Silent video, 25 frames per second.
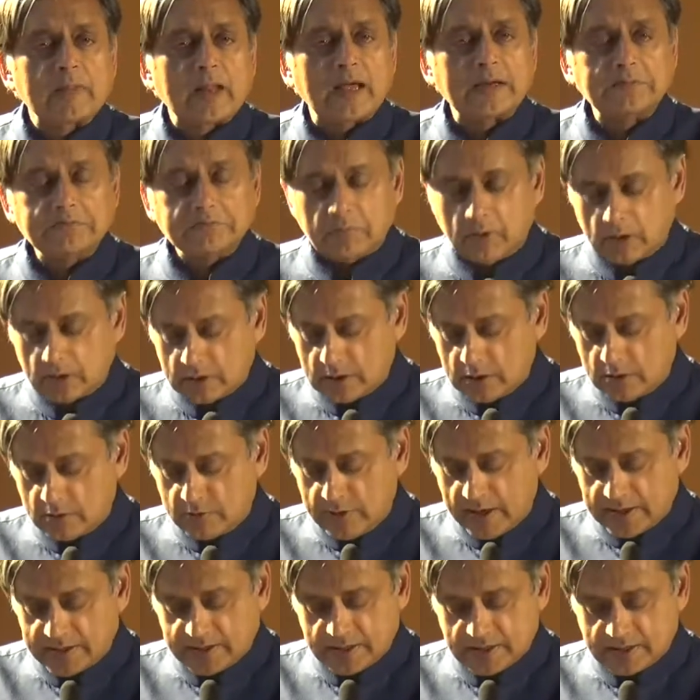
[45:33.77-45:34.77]
and moral
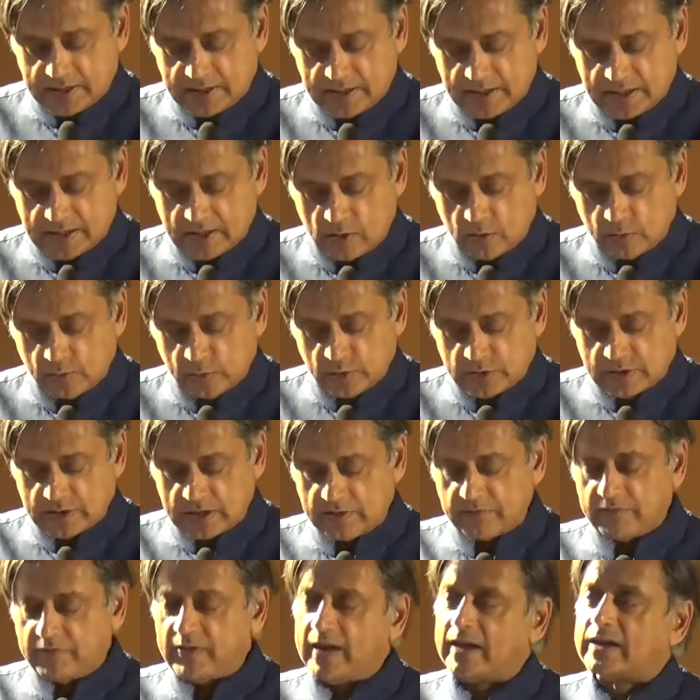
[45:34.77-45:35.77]
righteousness almost
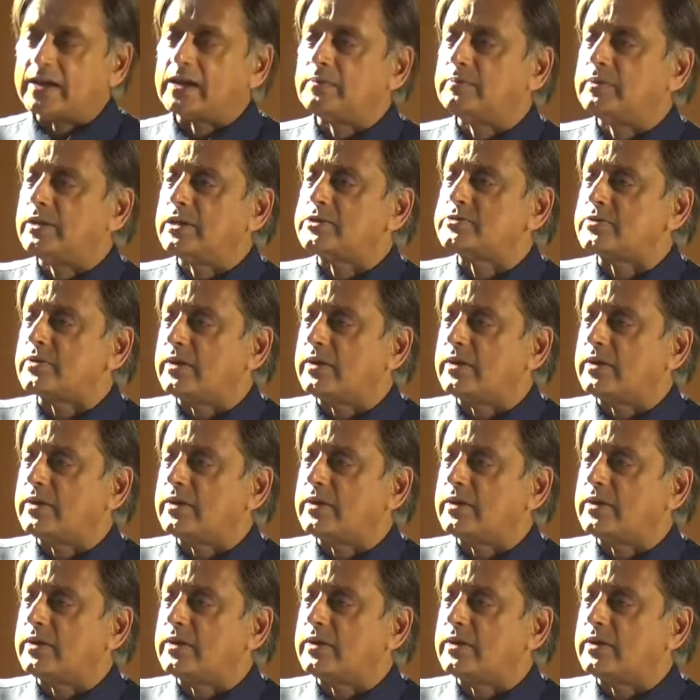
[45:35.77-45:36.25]
invariably